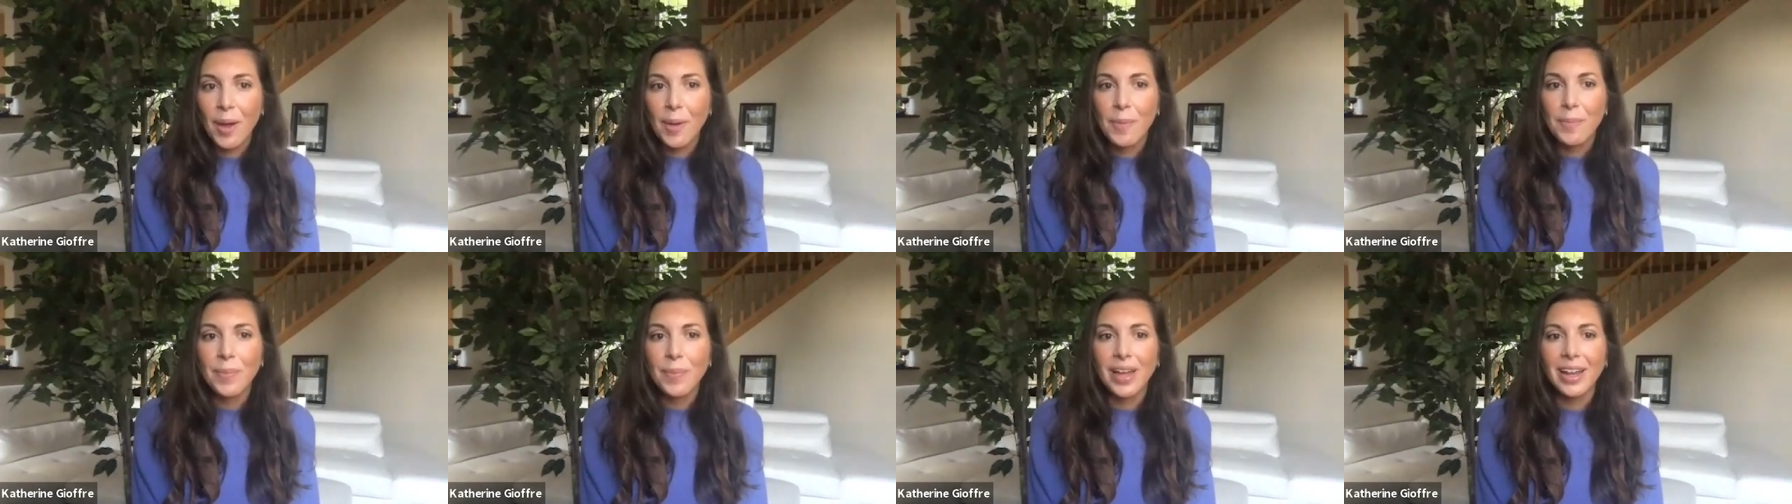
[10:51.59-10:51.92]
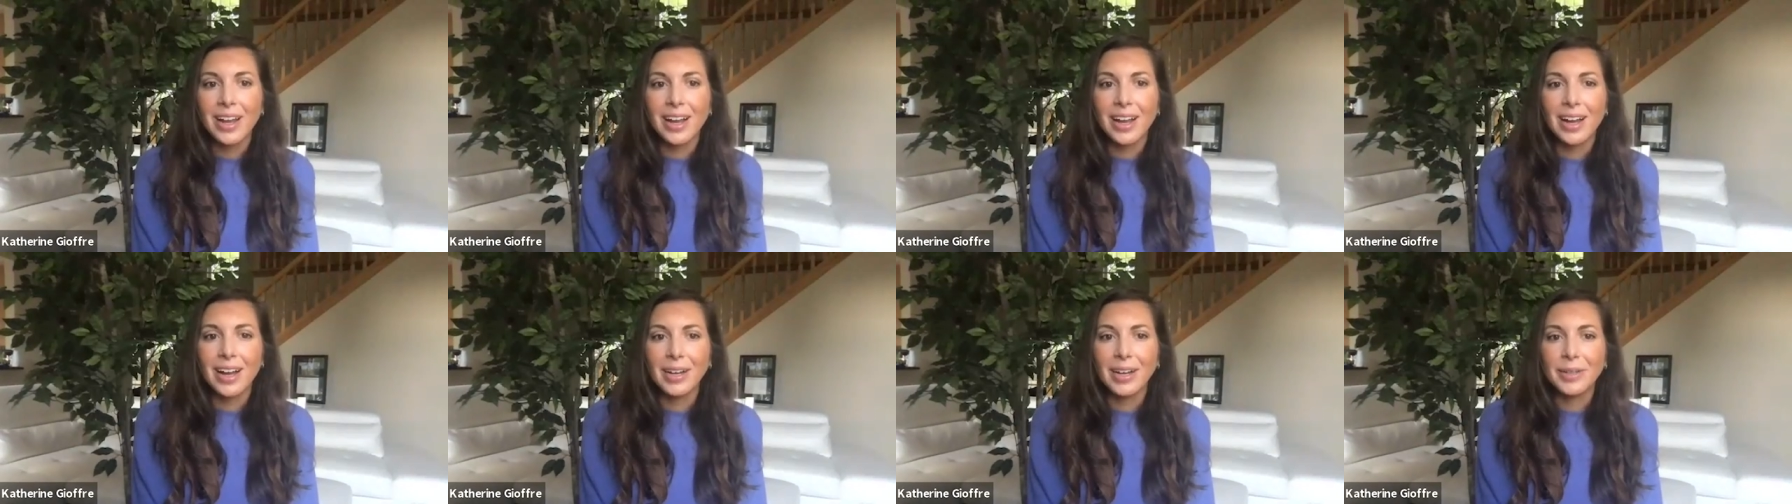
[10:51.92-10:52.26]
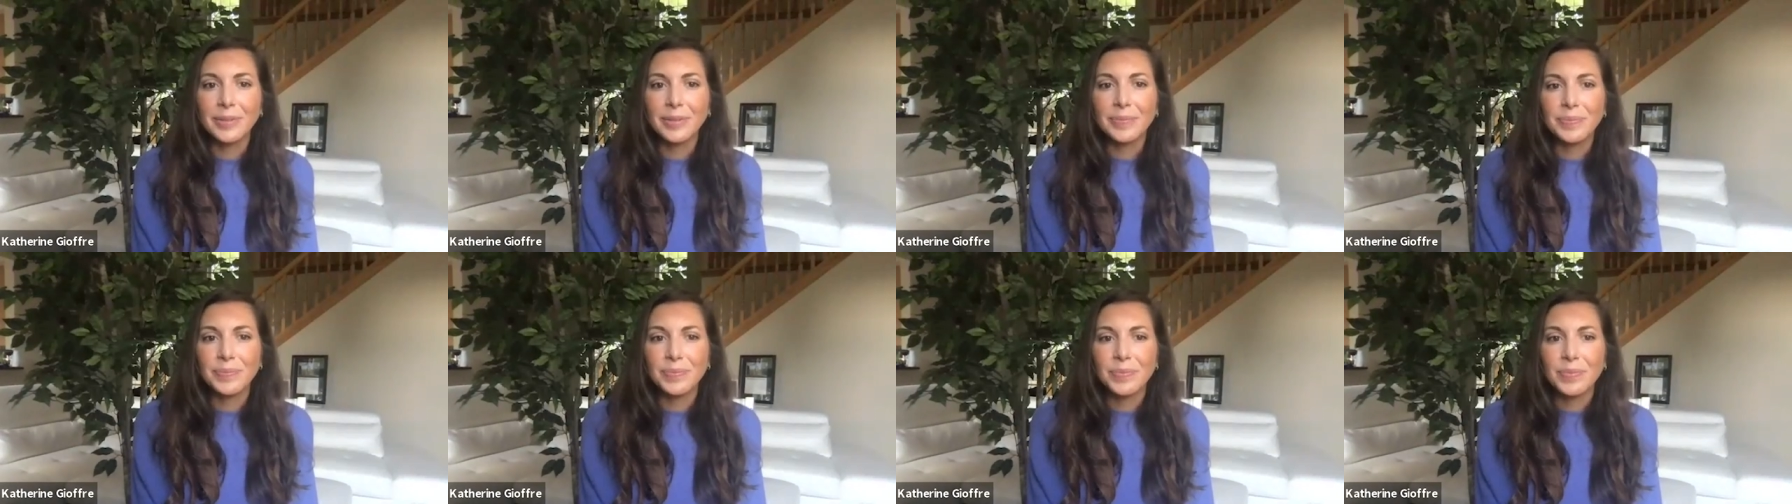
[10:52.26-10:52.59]
but
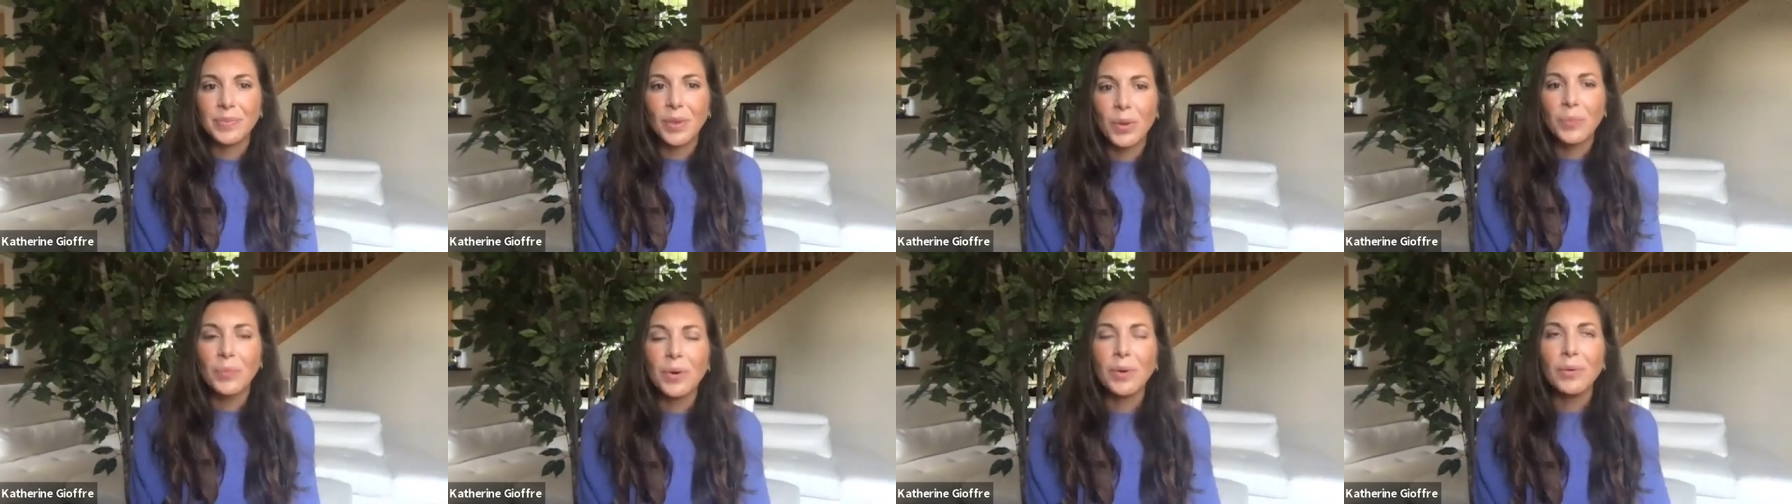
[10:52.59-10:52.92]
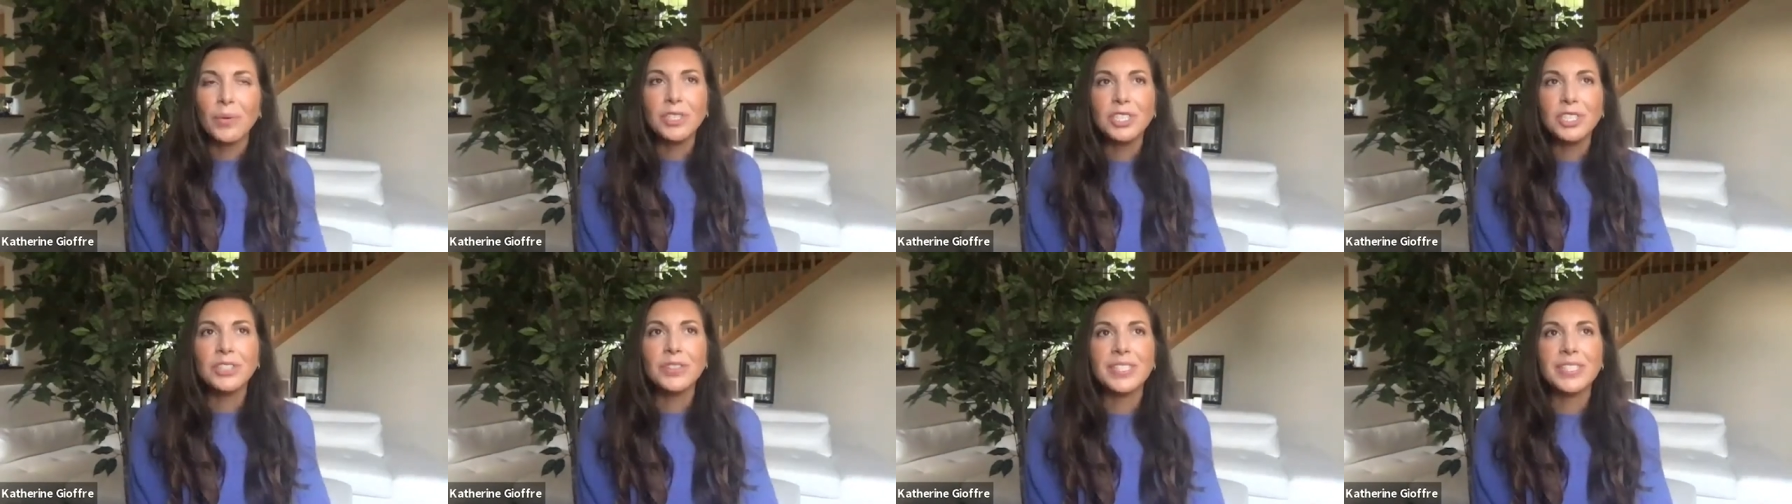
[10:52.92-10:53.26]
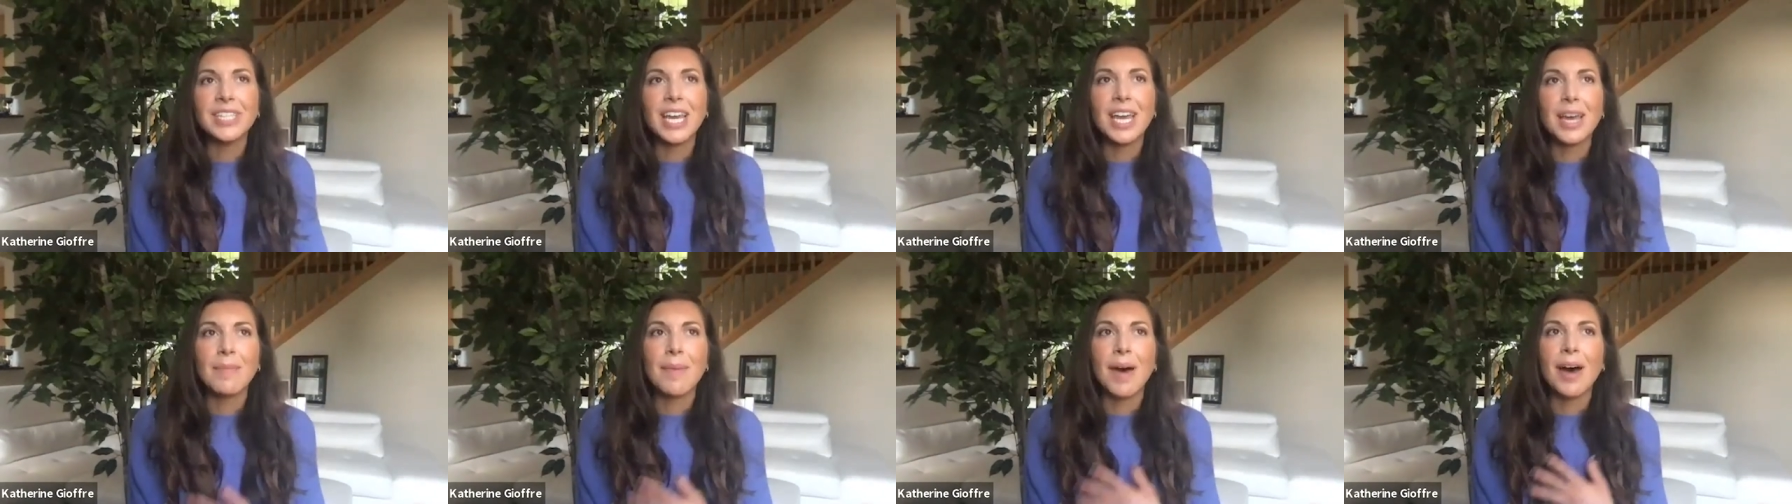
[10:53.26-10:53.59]
um, what would you
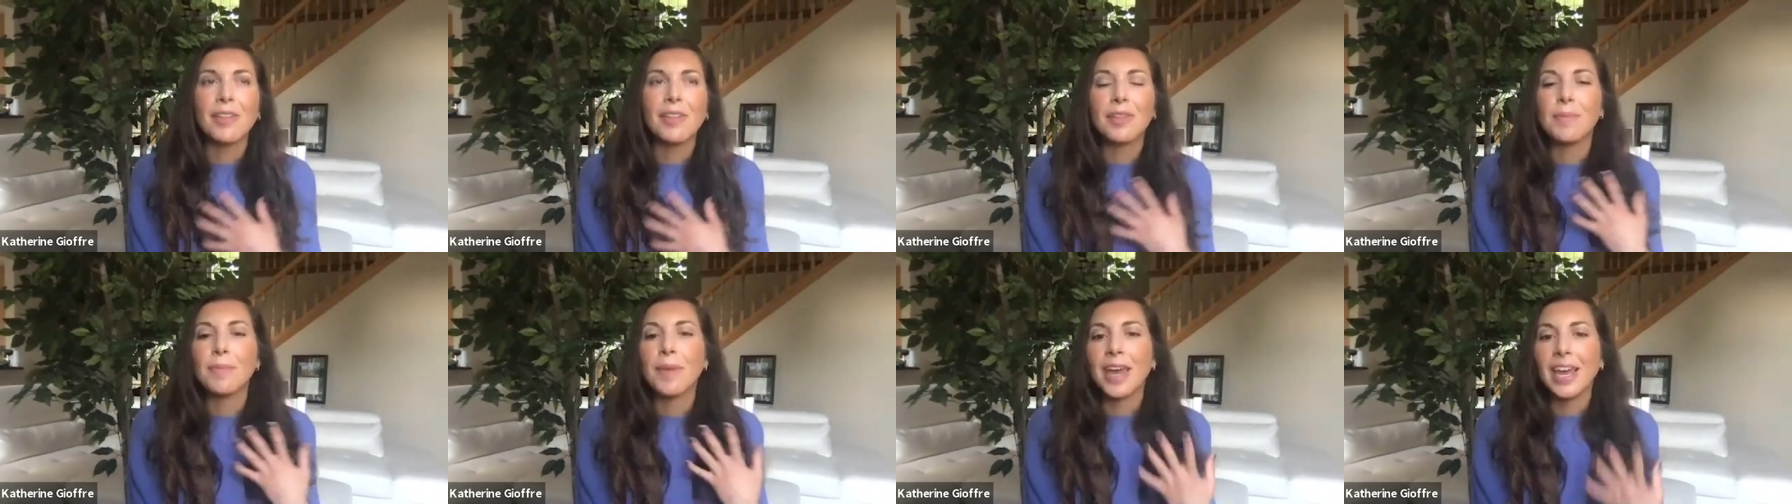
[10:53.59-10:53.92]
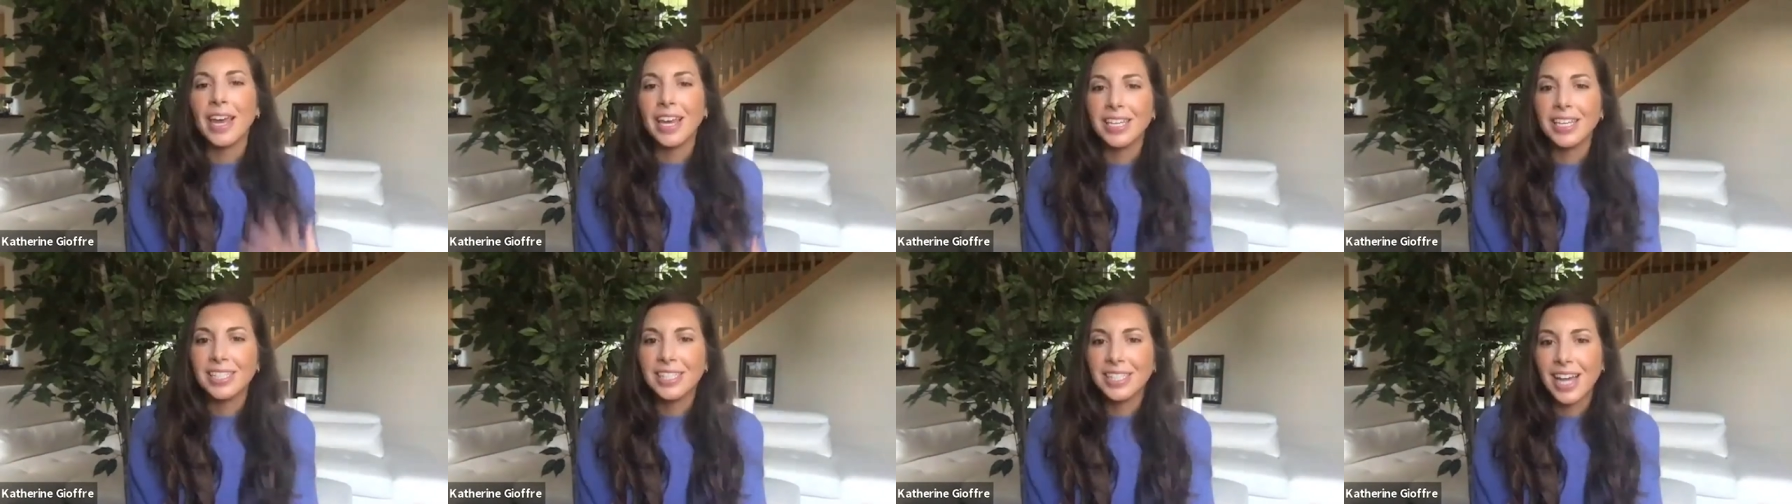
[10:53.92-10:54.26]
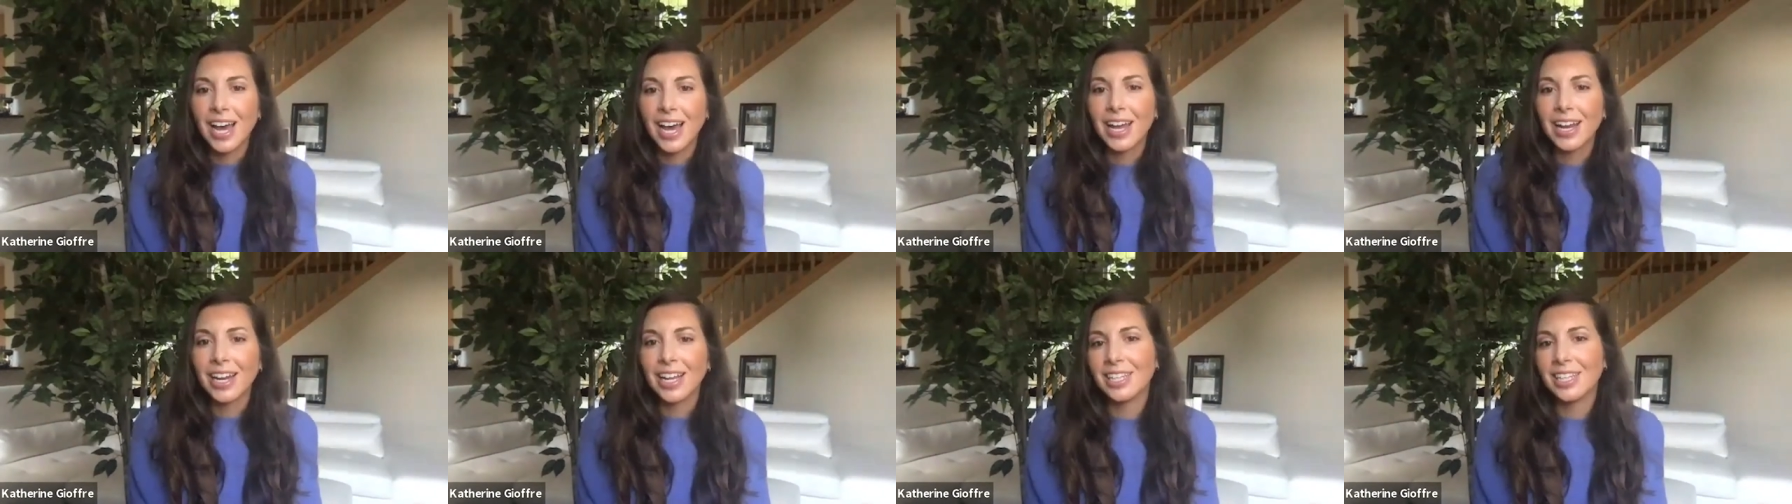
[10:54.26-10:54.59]
say about the pace
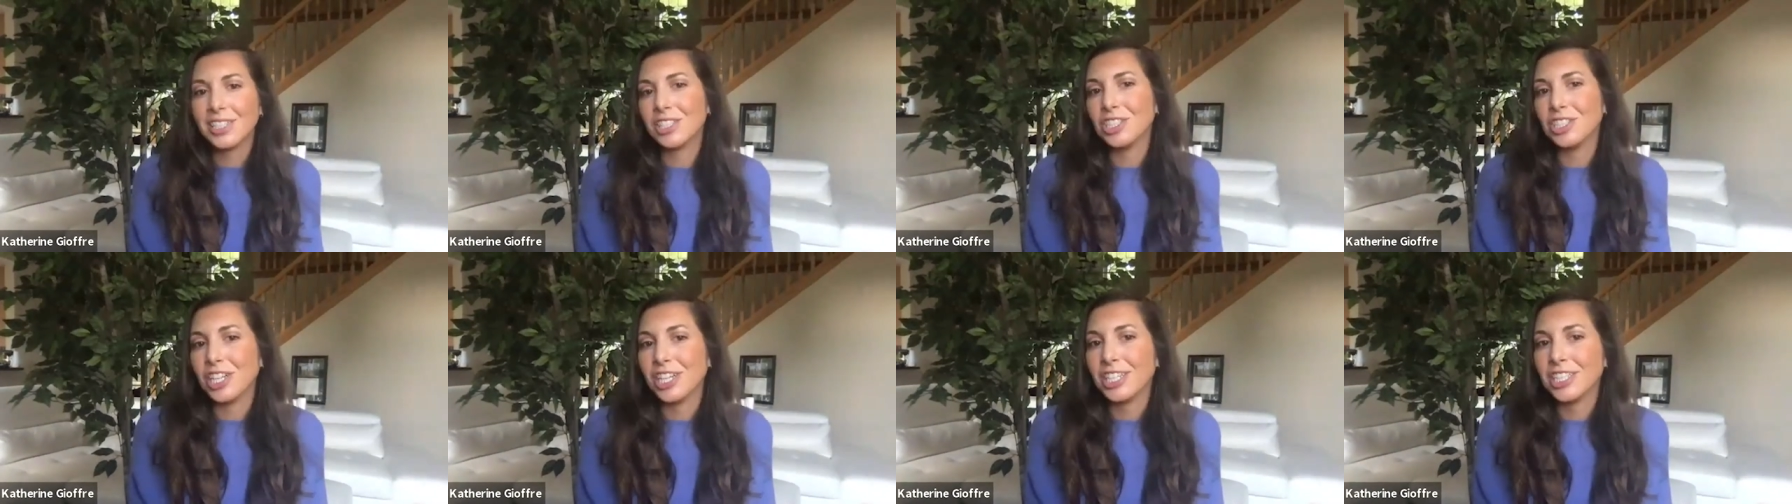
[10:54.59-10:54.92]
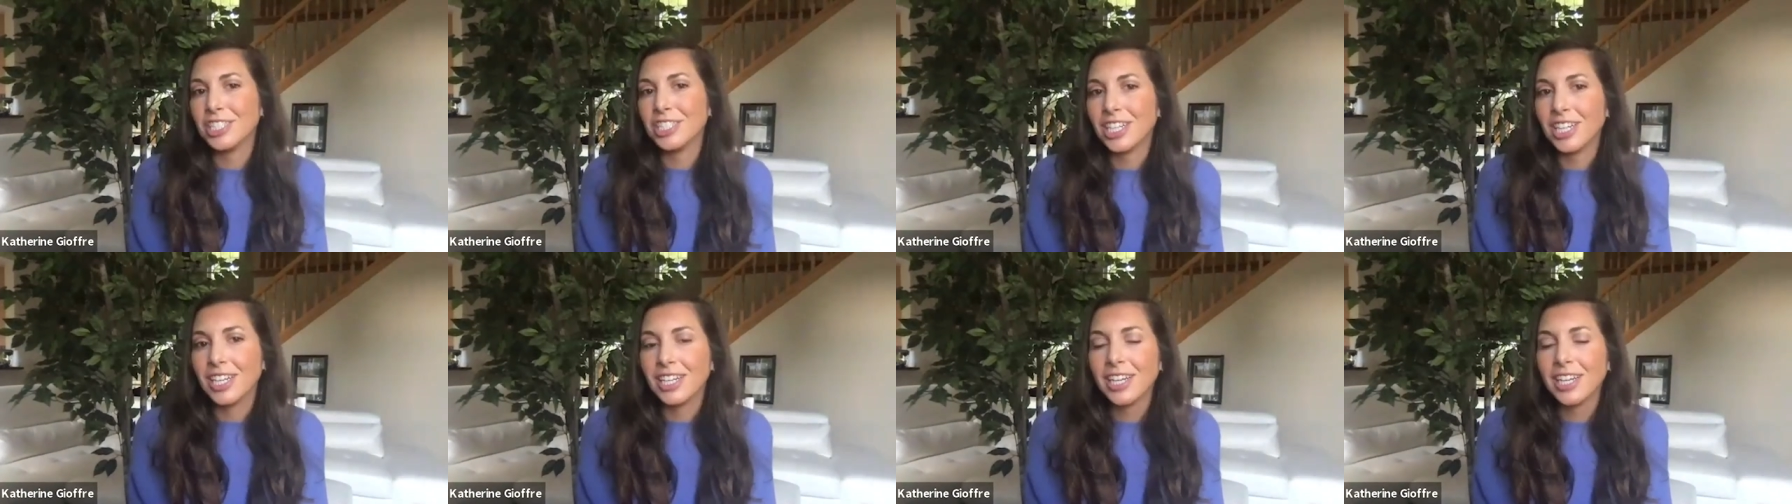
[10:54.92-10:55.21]
that it's changing?